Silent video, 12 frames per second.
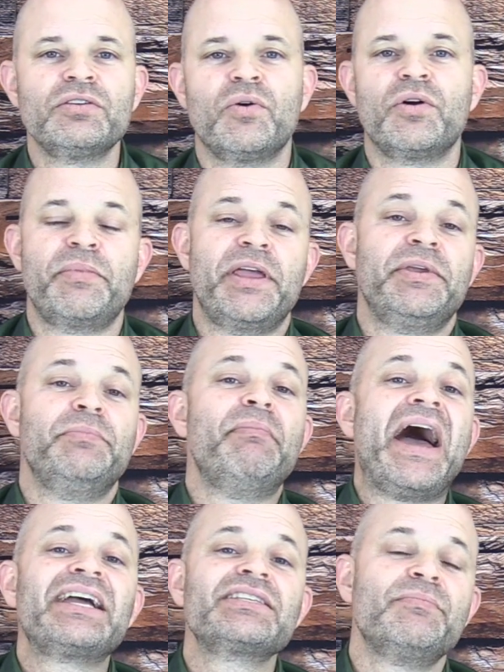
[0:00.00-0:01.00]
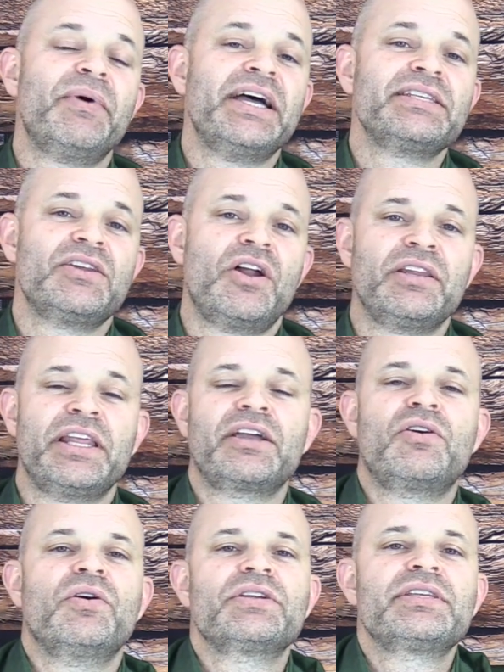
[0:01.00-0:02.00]
or maybe maximize an online
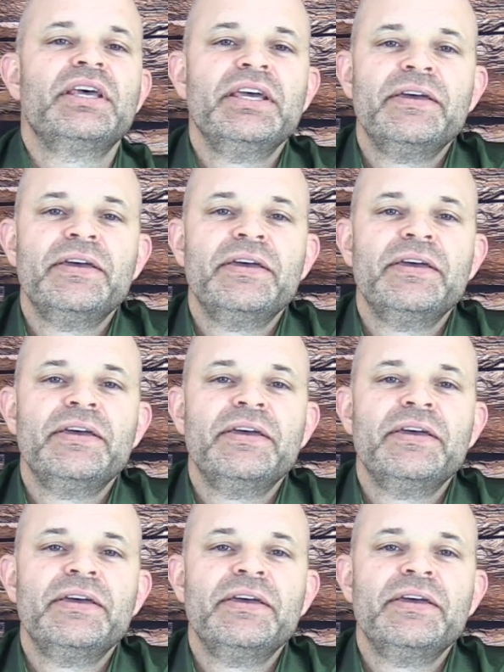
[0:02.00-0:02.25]
course